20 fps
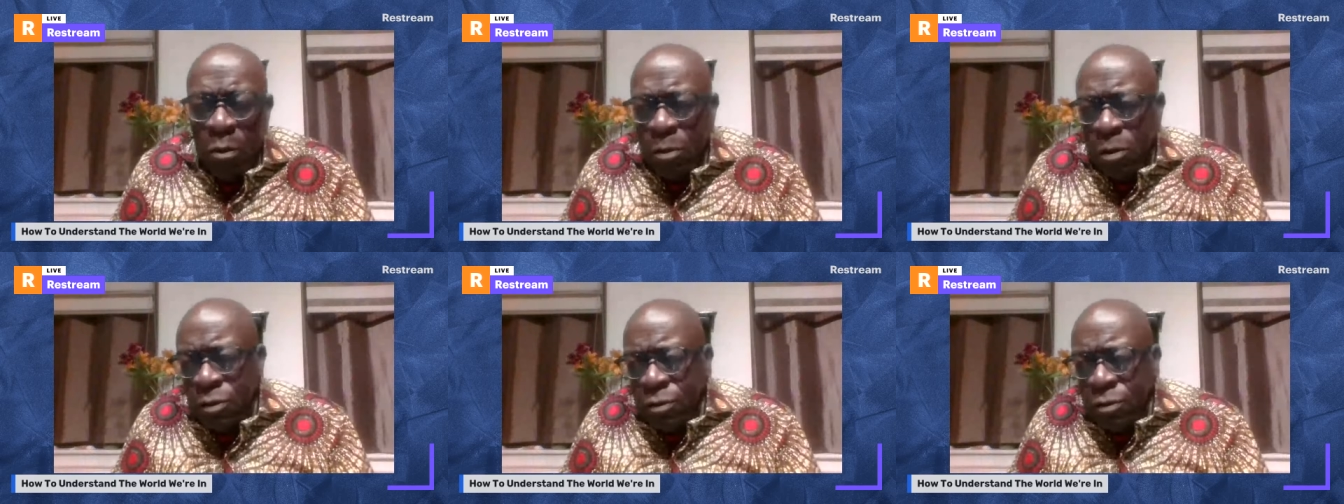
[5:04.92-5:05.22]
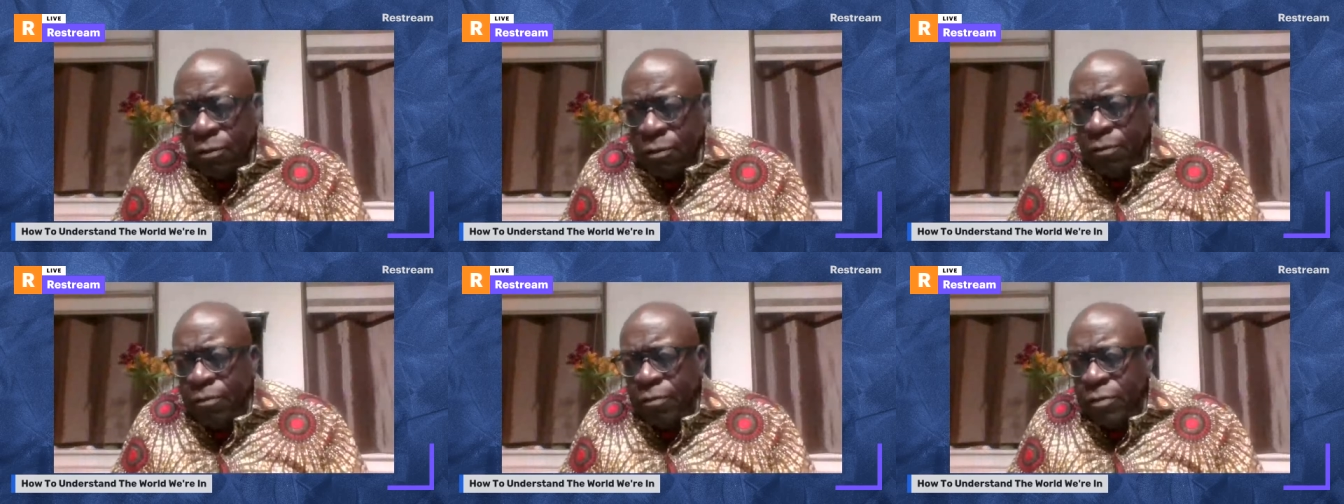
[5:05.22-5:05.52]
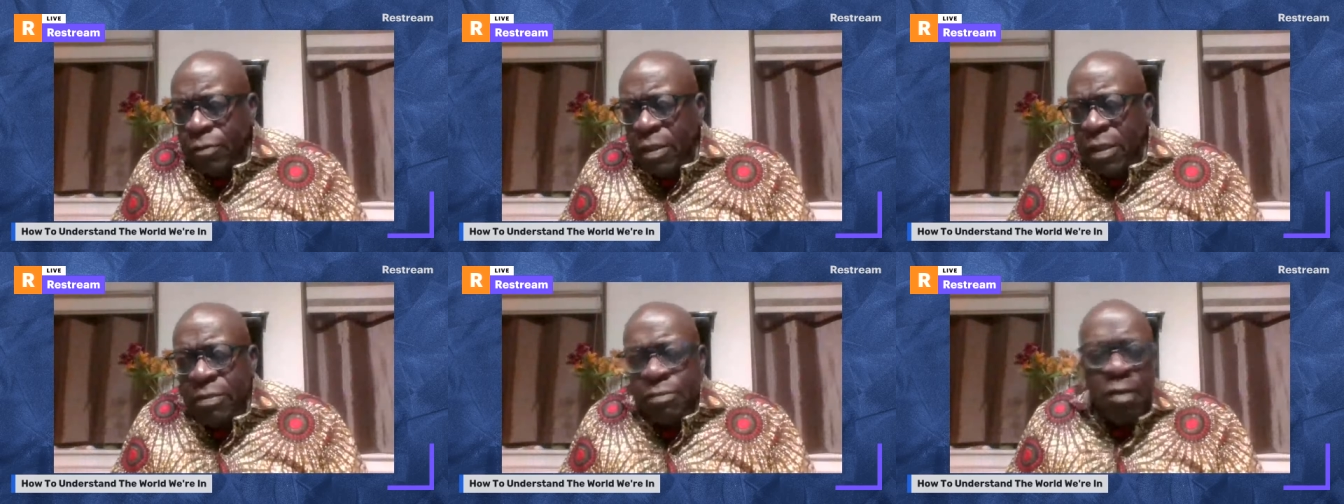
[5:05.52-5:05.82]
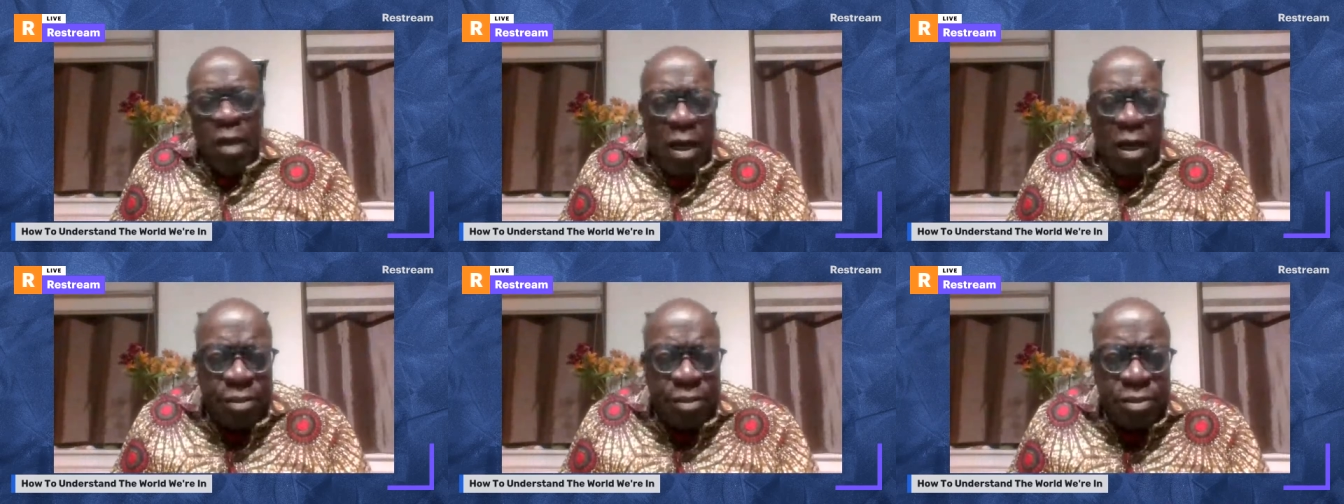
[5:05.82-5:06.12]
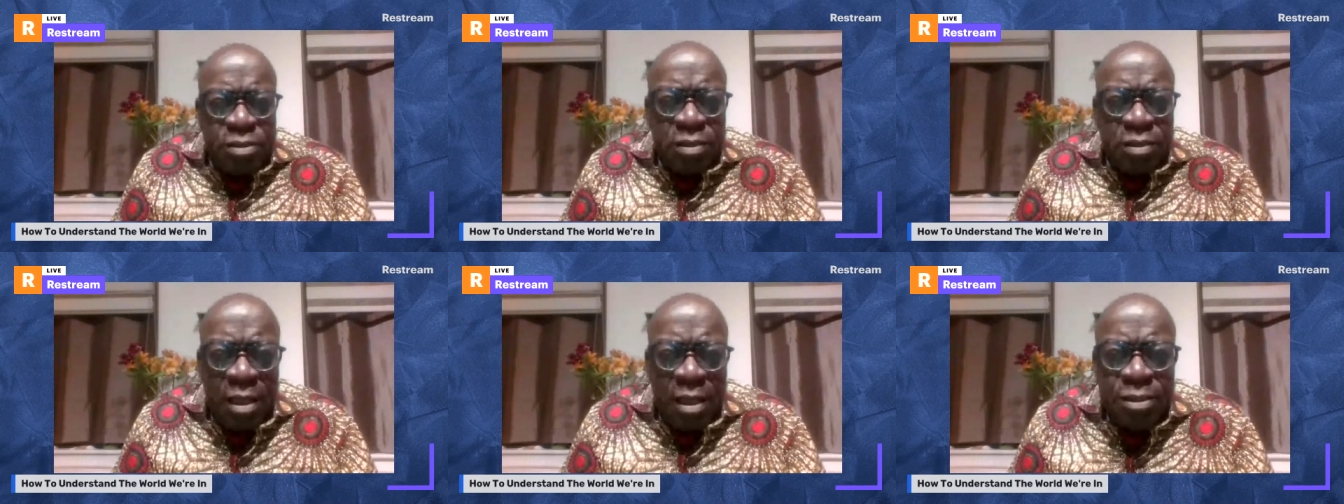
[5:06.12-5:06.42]
Well, I'd
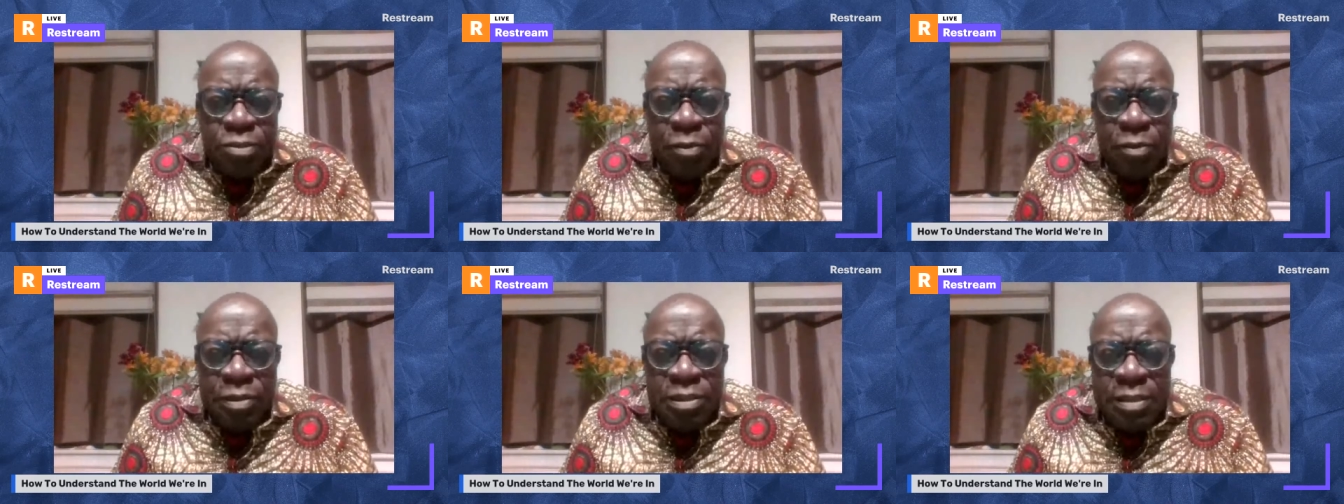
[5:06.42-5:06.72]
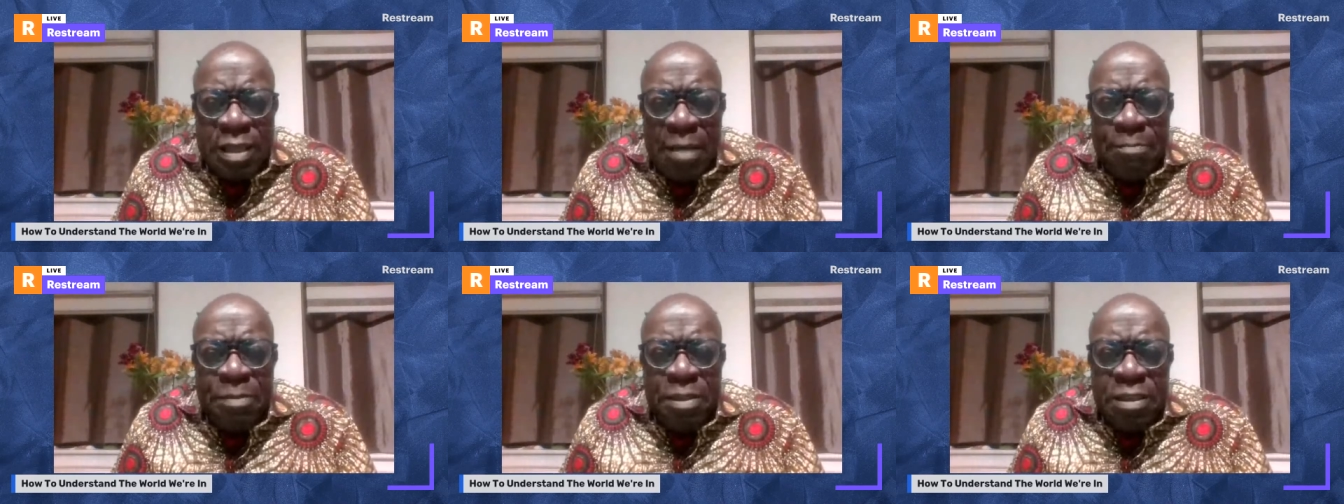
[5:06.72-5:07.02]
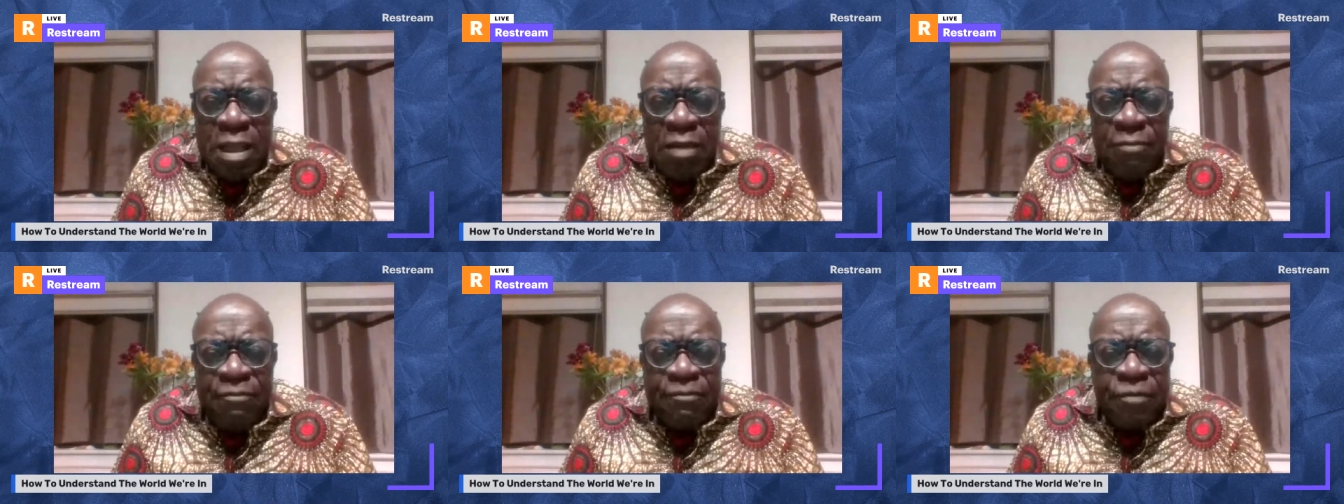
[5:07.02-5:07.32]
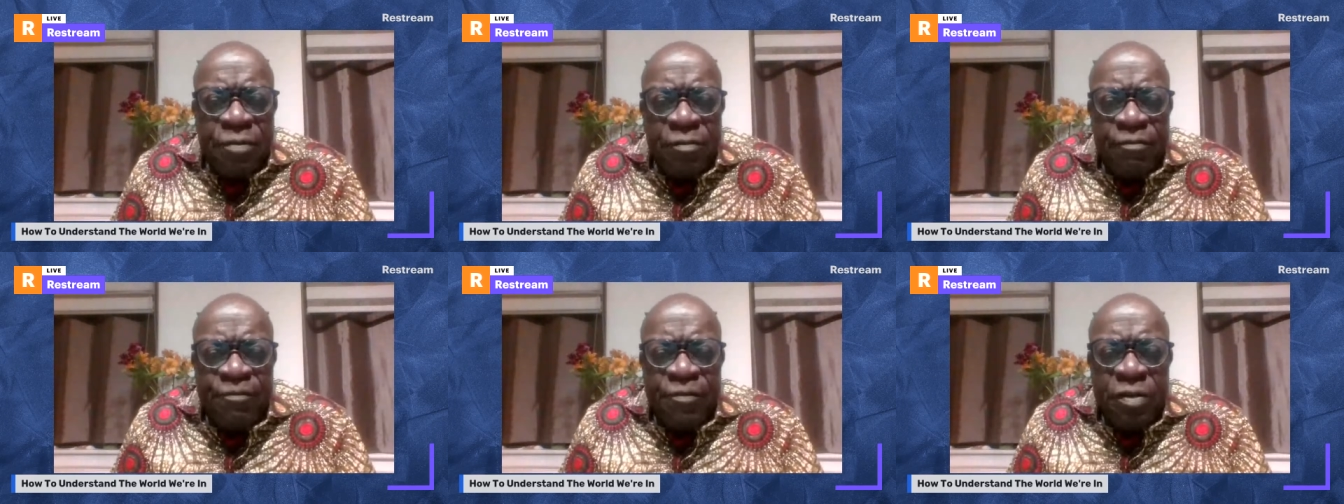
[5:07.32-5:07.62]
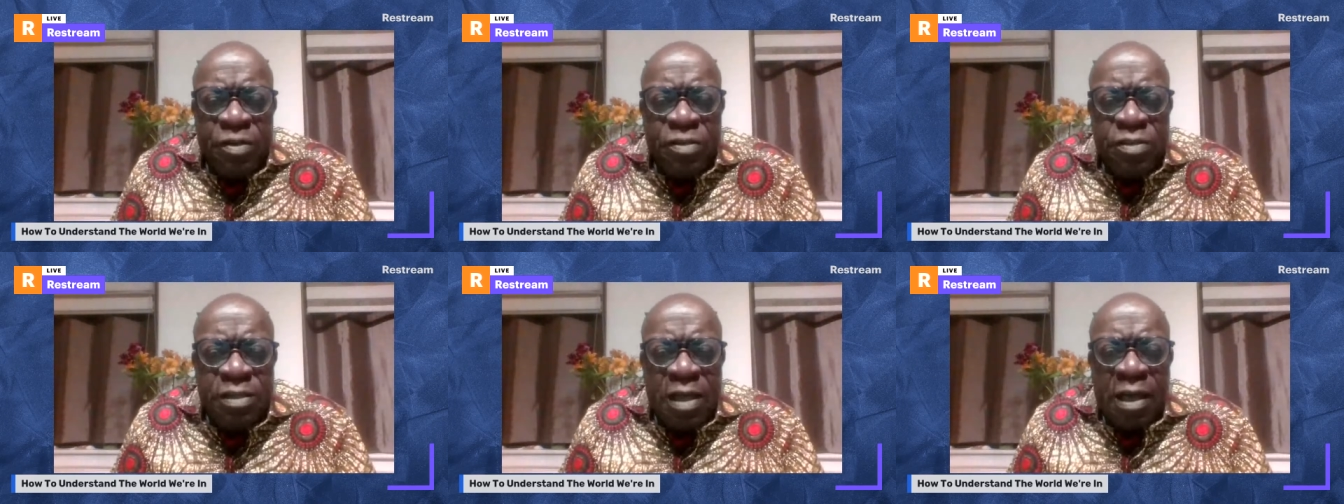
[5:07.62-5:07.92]
just like to examine that
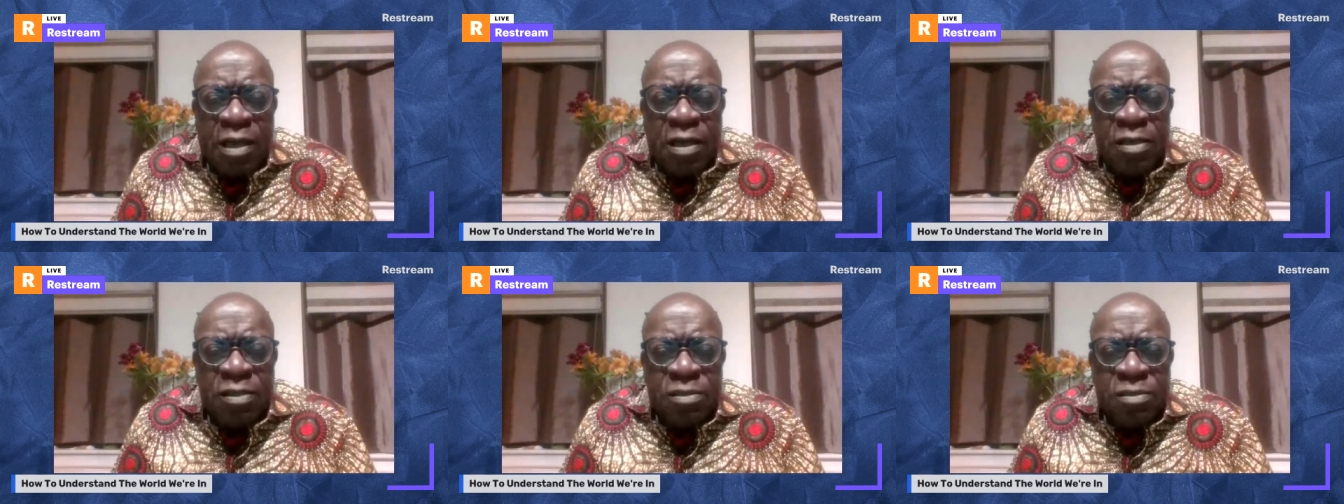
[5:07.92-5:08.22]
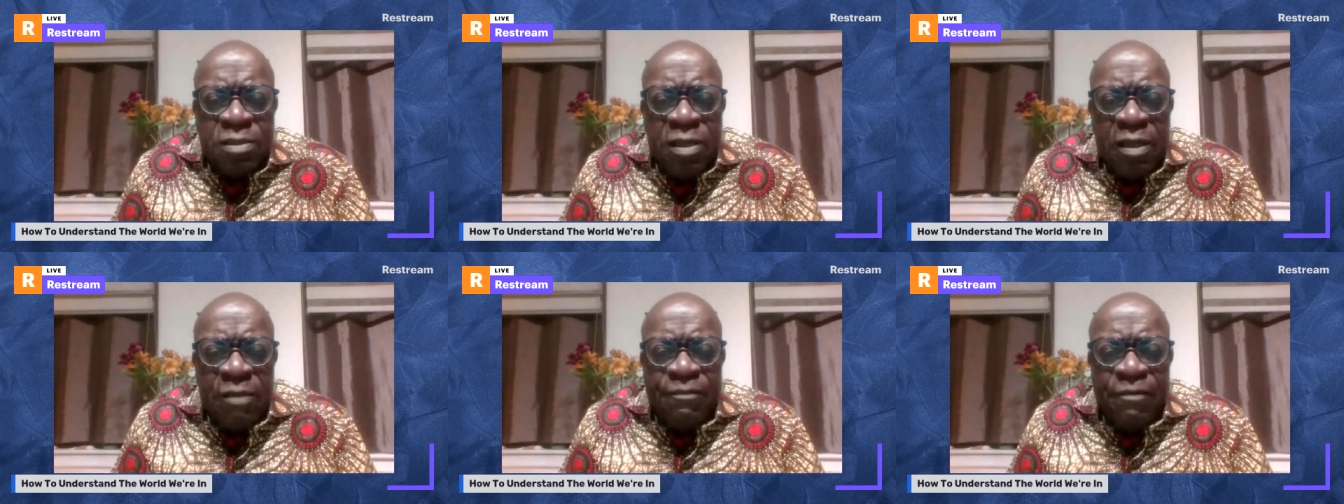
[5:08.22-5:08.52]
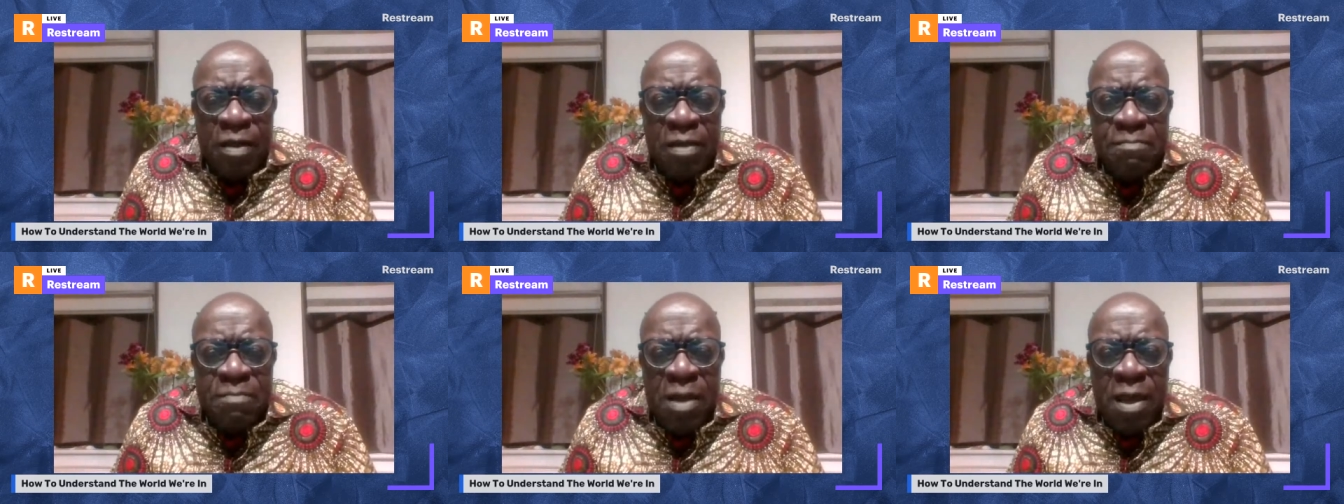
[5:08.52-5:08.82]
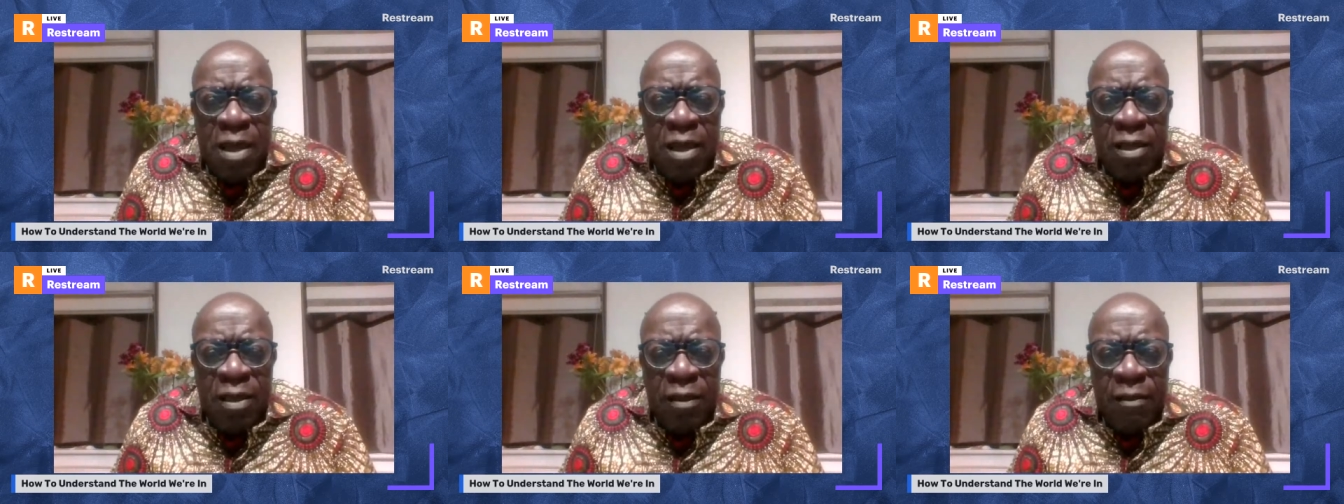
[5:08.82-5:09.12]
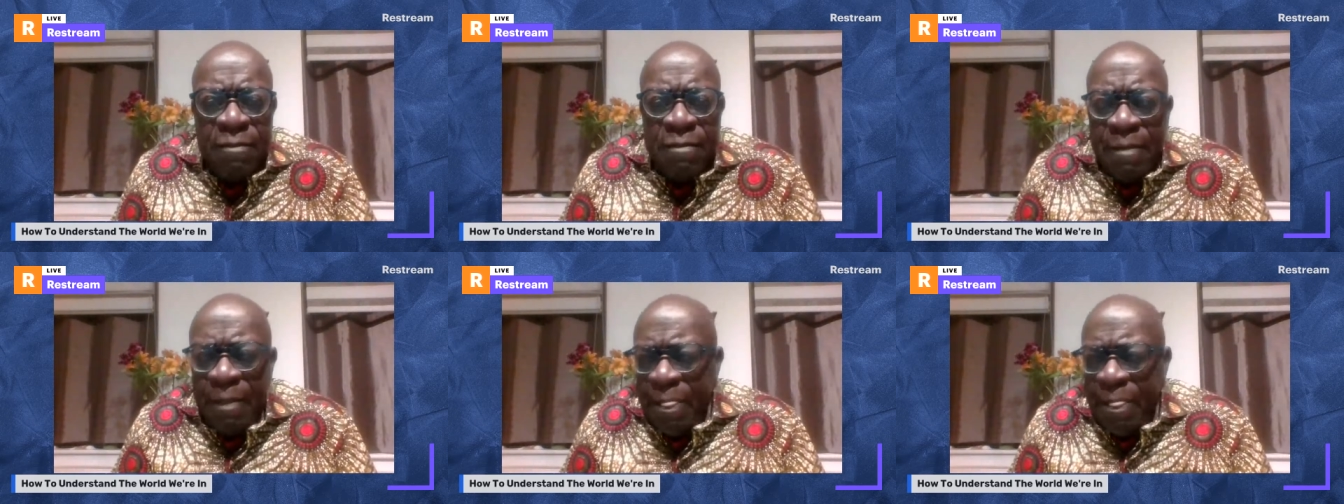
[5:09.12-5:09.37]
for a second, if I may.